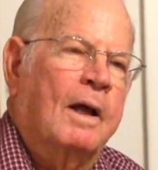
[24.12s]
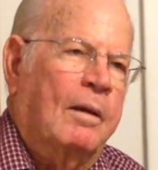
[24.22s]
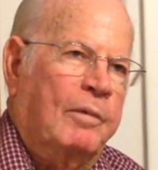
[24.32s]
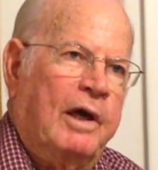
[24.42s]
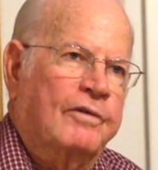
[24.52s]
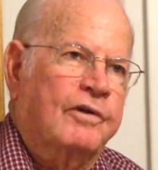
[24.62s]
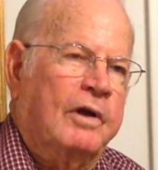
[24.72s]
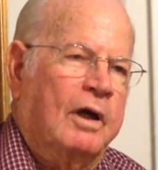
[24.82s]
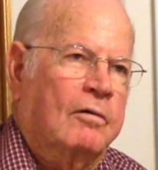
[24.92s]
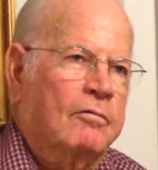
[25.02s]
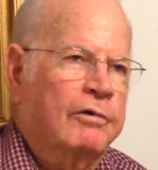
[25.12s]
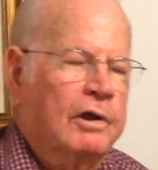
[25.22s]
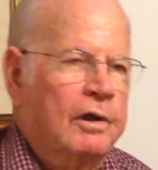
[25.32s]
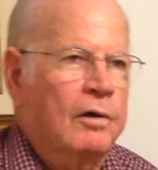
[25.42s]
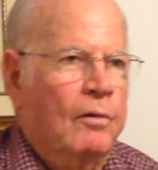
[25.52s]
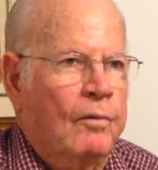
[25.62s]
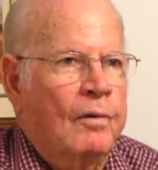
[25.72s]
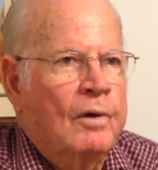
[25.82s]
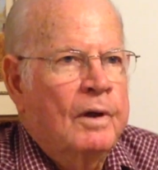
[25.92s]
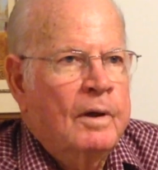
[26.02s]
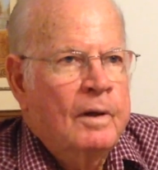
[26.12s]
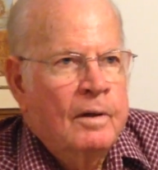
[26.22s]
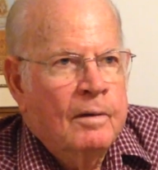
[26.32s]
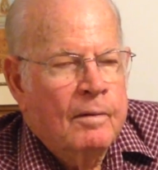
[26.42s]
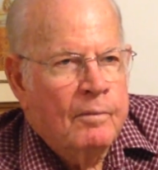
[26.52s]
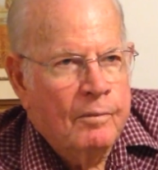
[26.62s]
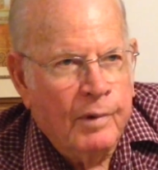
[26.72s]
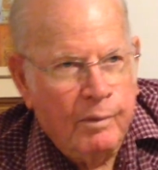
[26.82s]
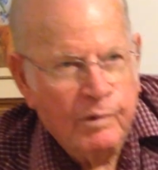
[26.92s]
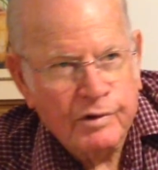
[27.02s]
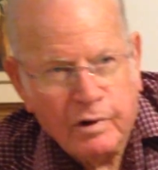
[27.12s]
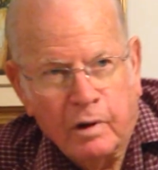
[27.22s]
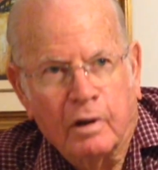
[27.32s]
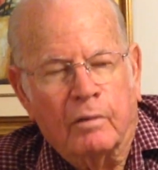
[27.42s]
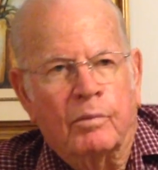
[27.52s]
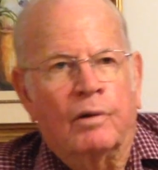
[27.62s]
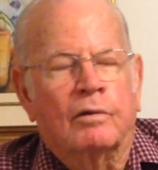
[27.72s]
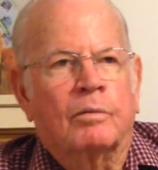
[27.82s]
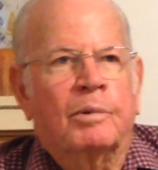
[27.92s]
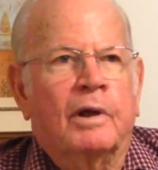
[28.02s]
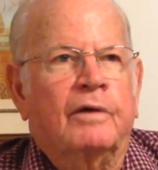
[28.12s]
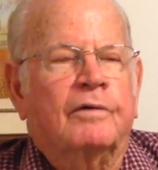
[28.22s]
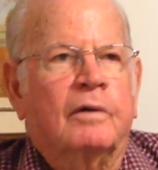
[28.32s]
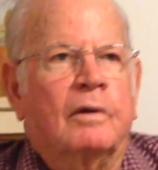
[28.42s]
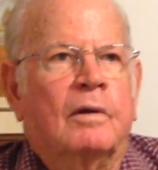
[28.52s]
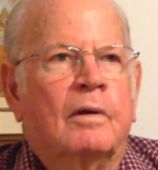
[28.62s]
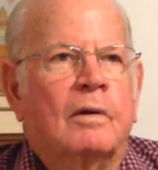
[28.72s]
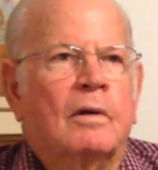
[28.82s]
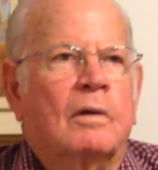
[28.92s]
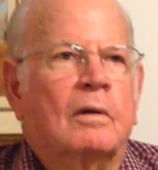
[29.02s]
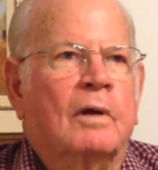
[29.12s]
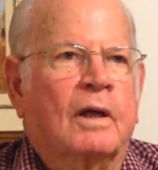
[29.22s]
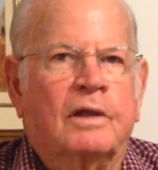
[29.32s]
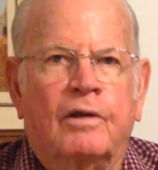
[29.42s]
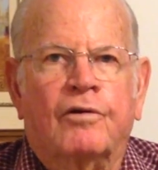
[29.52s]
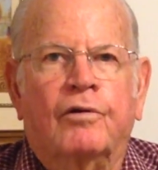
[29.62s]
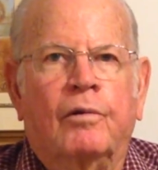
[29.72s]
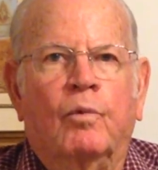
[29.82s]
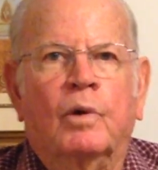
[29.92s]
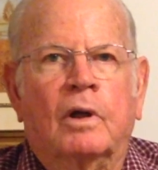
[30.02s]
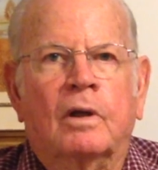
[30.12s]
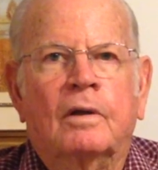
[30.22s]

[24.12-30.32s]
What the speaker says: I'm guessing, I don't really know. But Mr. Clark bought the place in 1931.